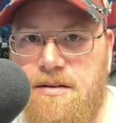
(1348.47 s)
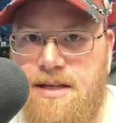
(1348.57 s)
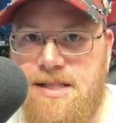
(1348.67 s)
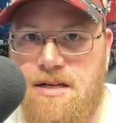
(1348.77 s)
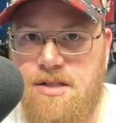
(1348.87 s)

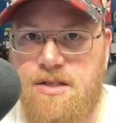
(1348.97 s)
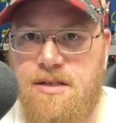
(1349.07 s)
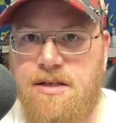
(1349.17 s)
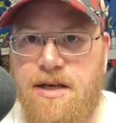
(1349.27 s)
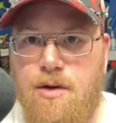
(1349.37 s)
That sounds
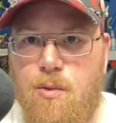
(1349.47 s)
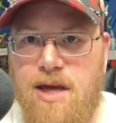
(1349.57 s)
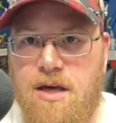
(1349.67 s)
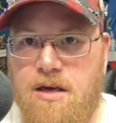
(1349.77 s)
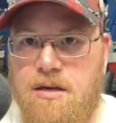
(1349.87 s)
good. In a
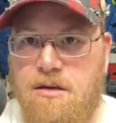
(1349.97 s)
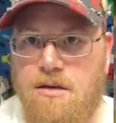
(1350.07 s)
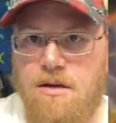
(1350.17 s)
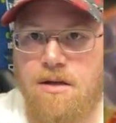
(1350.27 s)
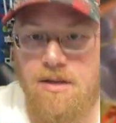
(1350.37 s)
week,
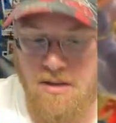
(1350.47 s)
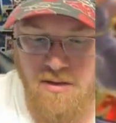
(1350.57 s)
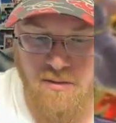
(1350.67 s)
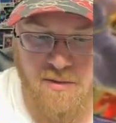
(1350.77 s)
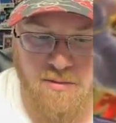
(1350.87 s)

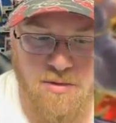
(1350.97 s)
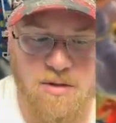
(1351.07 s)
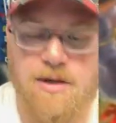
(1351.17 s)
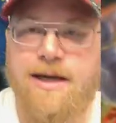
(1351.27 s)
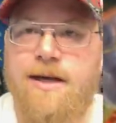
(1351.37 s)
we will
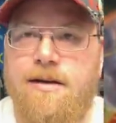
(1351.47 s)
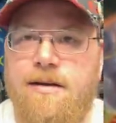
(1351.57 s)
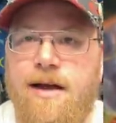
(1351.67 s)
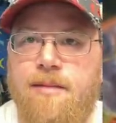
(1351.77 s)
go ahead